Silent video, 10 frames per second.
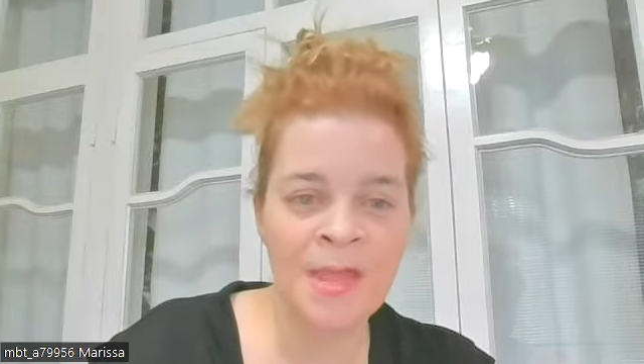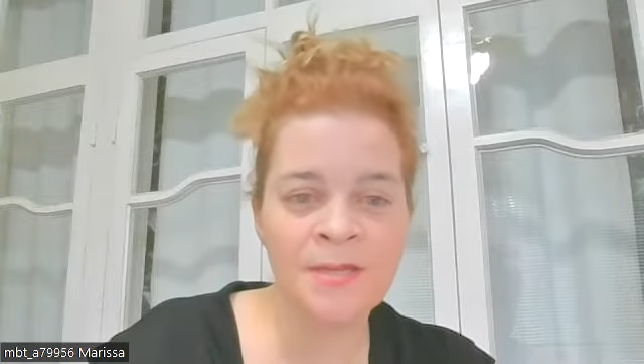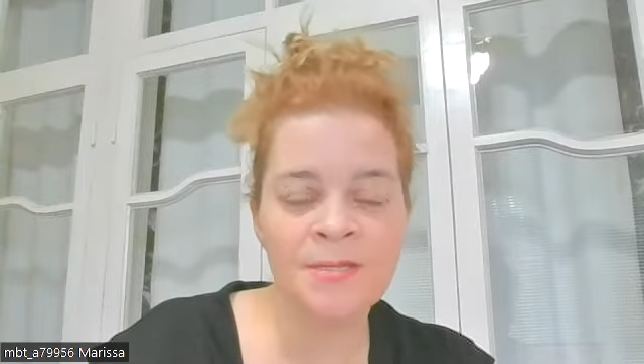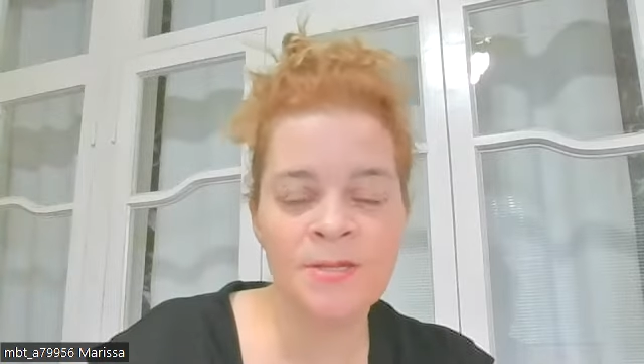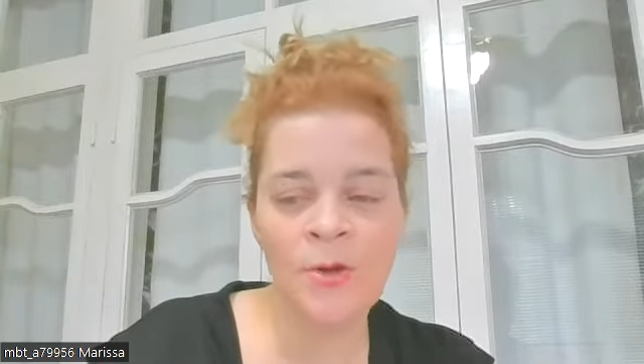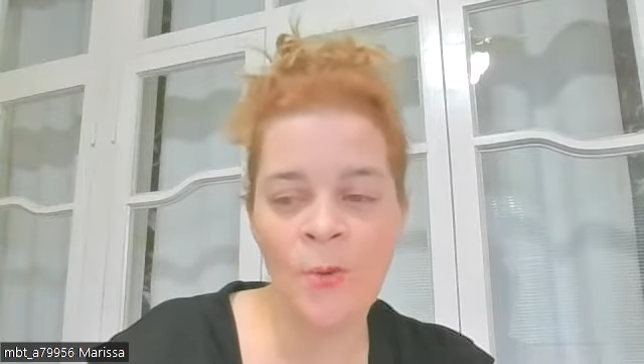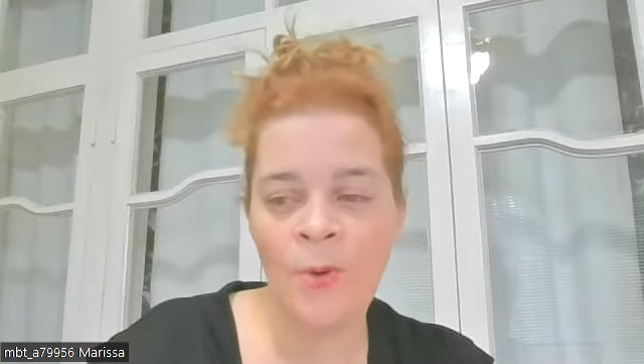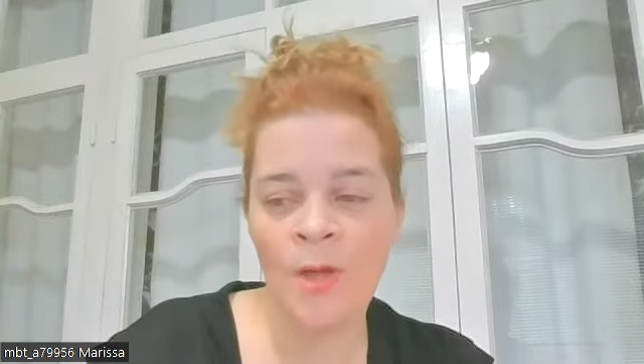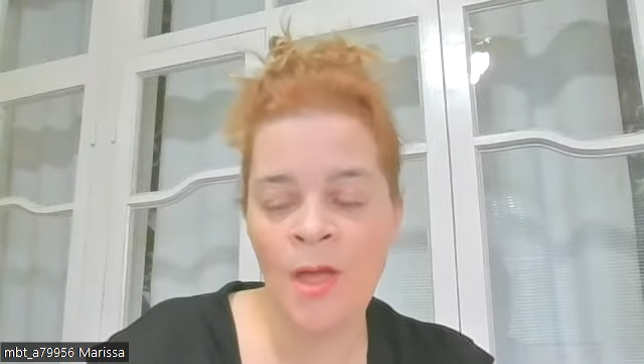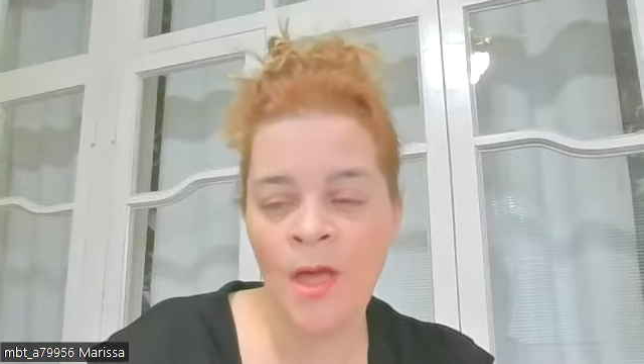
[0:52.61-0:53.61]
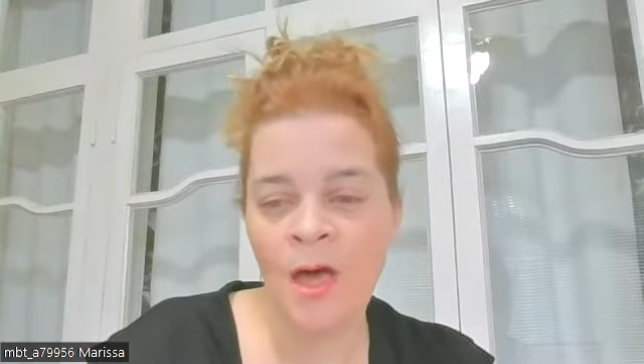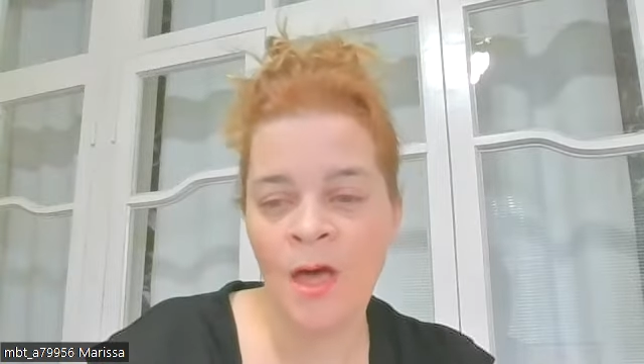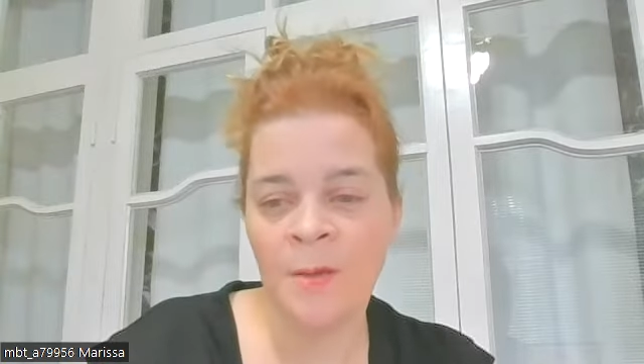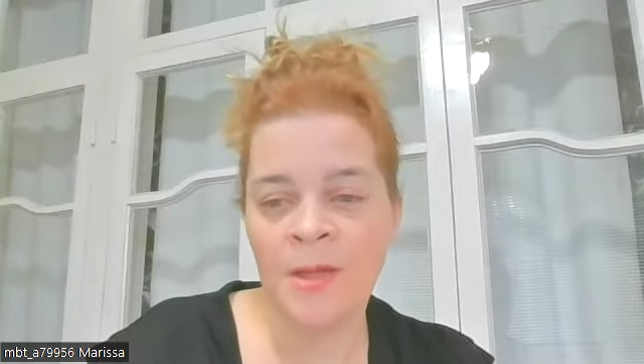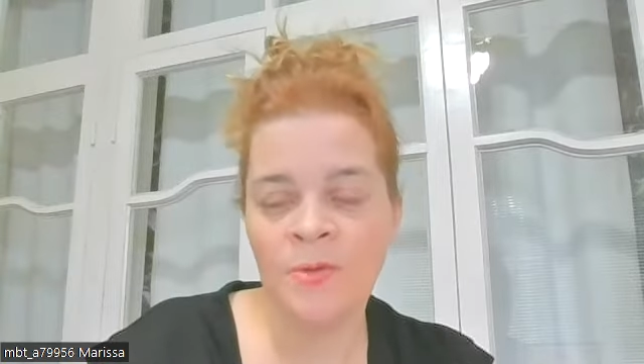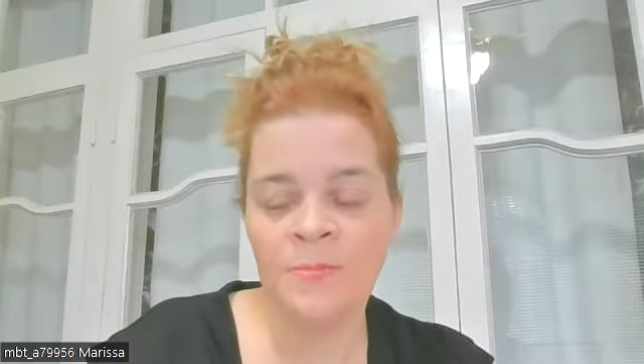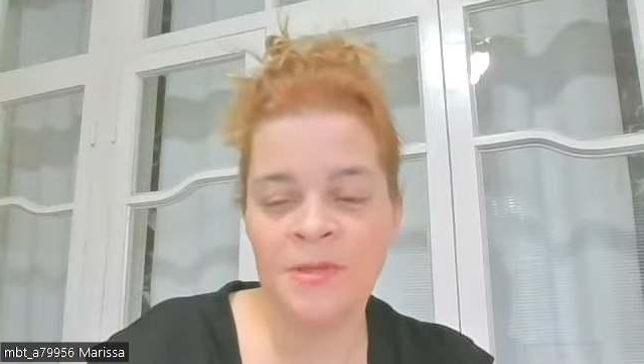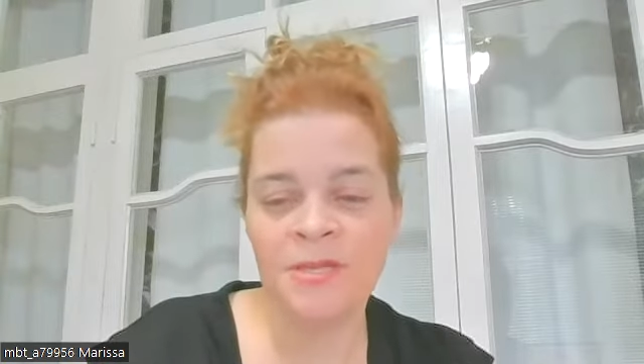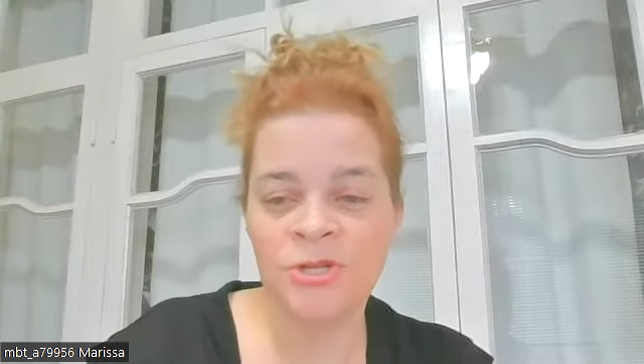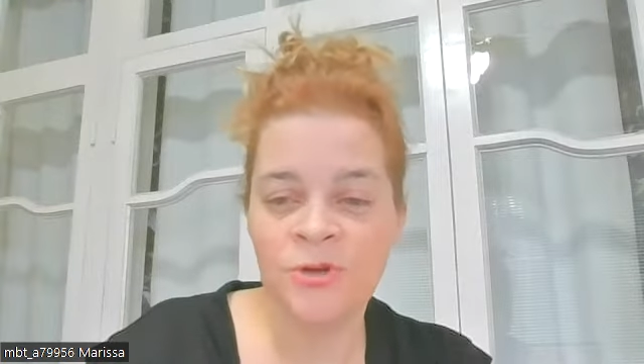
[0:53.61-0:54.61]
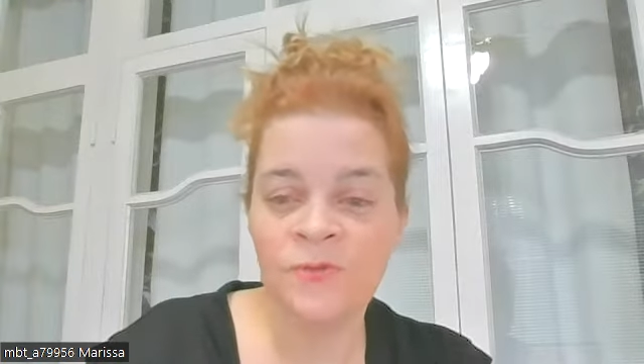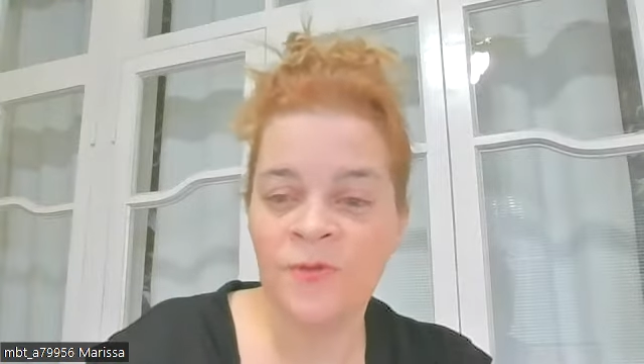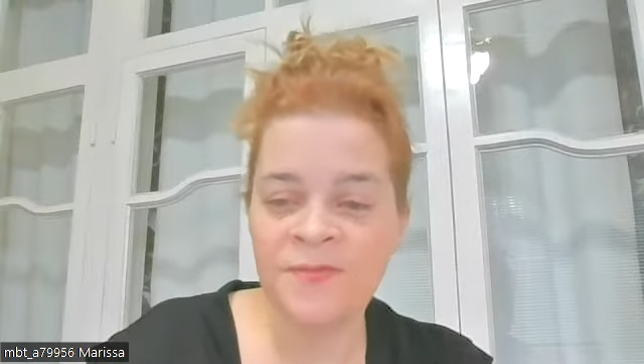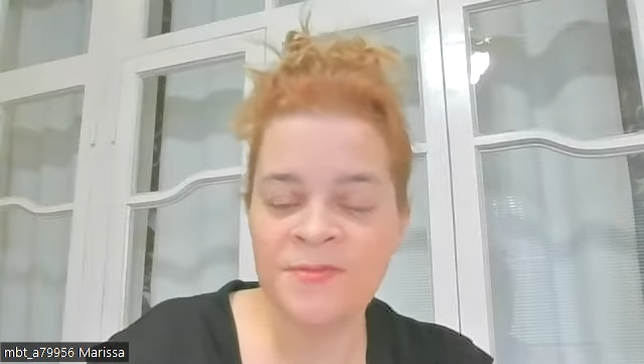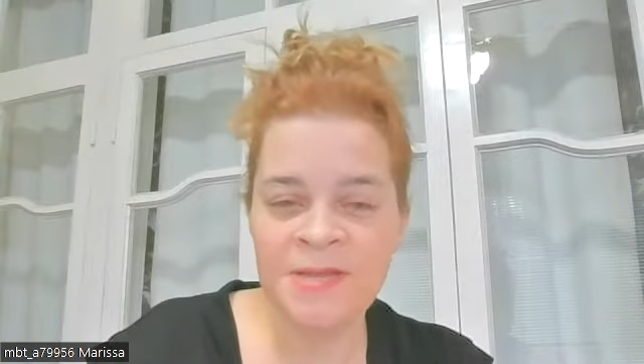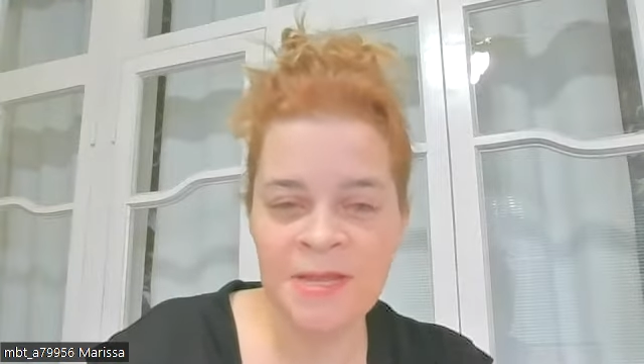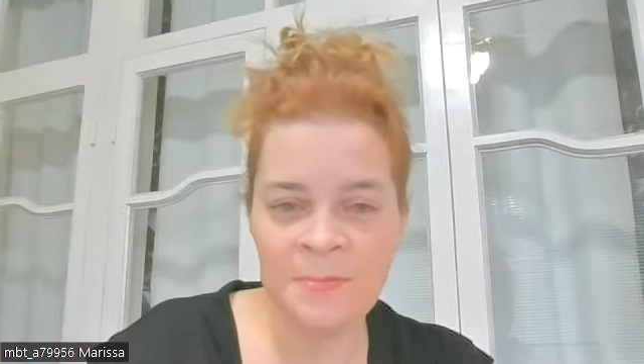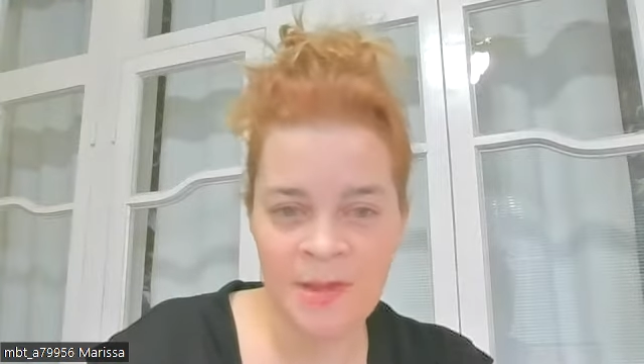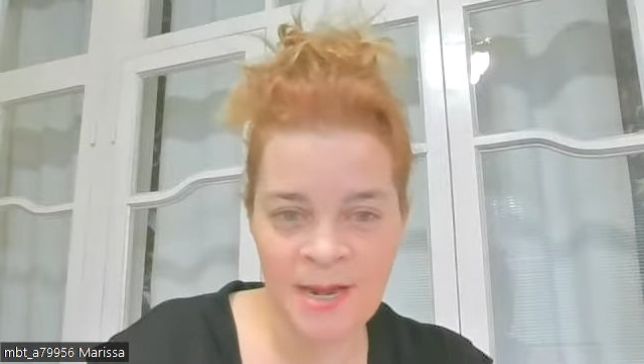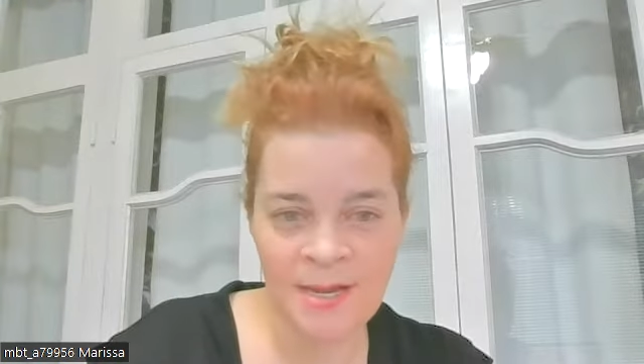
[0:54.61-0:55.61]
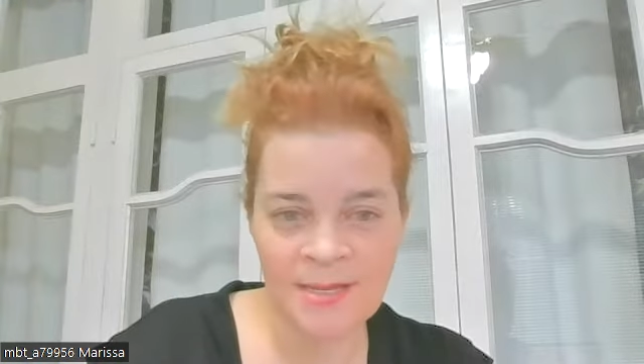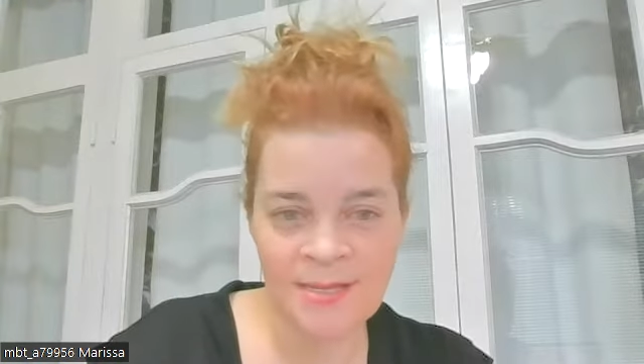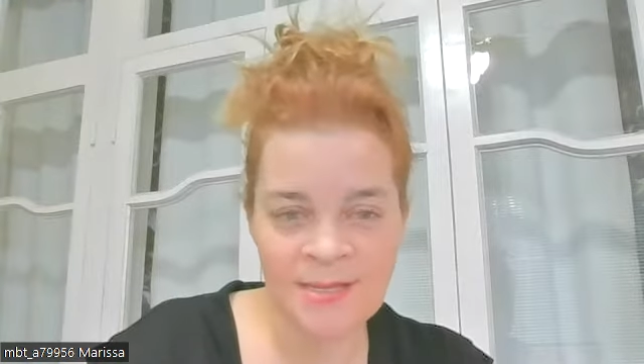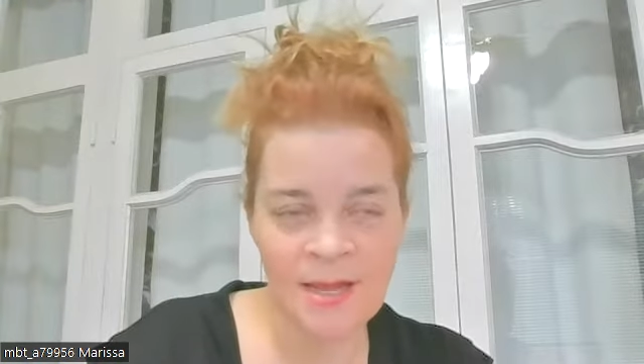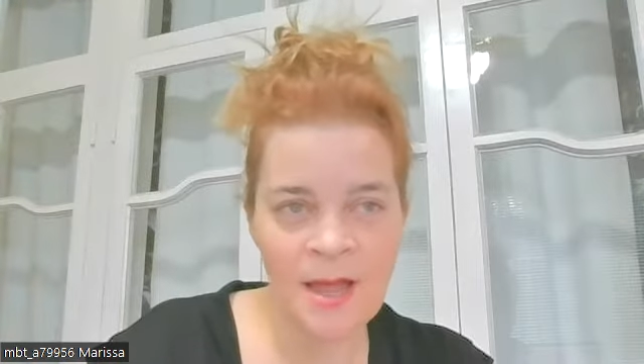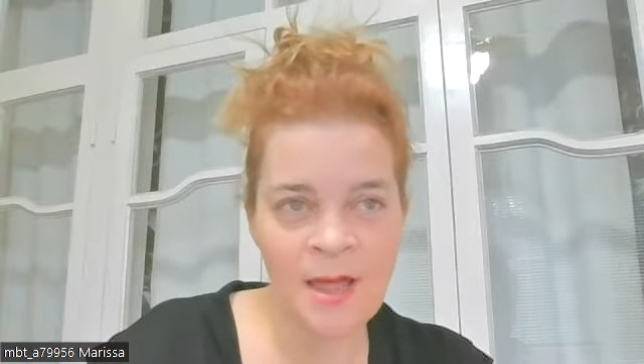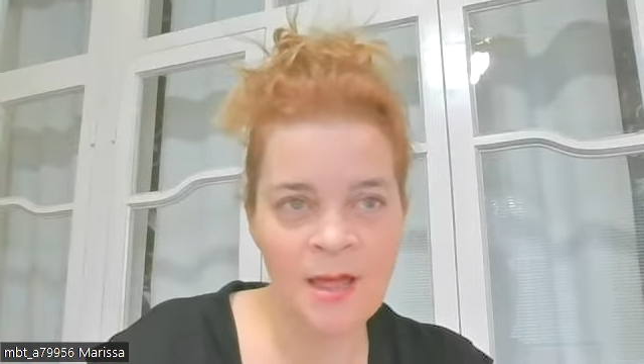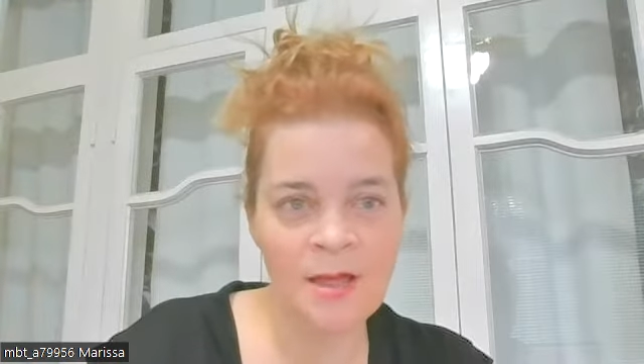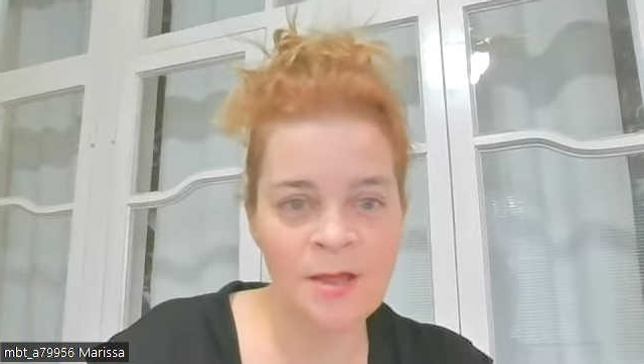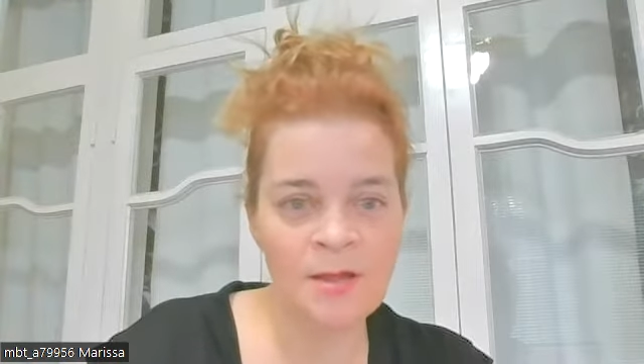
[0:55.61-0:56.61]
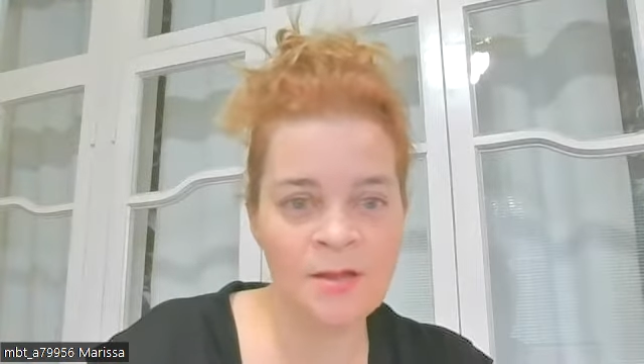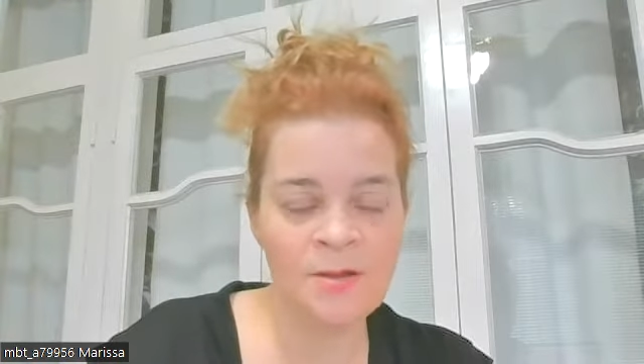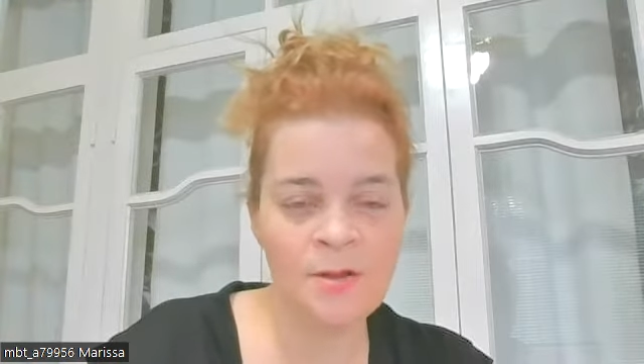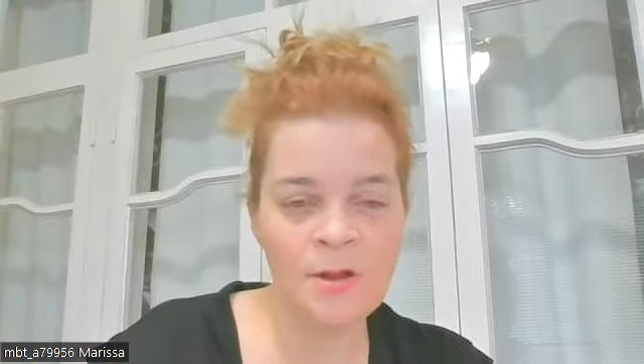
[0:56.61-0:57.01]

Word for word: So um, it would be two 15 minutes uh,